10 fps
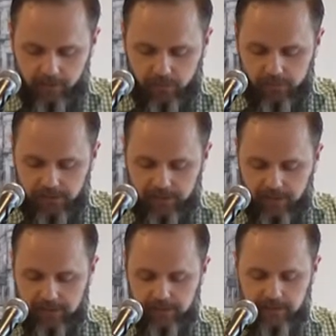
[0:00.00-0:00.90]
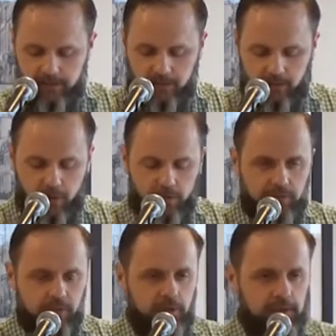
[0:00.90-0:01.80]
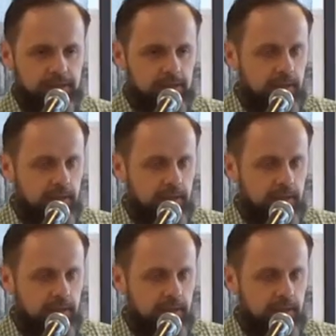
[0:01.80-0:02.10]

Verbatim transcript: those who delight in the, the law of the Lord.